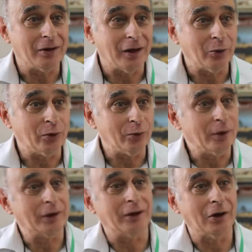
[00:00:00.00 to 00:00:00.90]
now we're
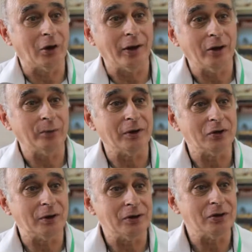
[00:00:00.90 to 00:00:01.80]
working on helping
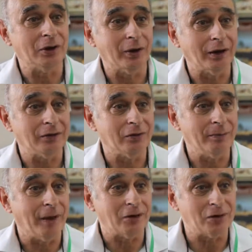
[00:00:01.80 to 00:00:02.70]
to integrate
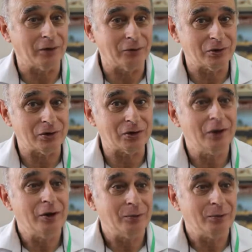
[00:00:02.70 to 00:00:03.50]
the Met services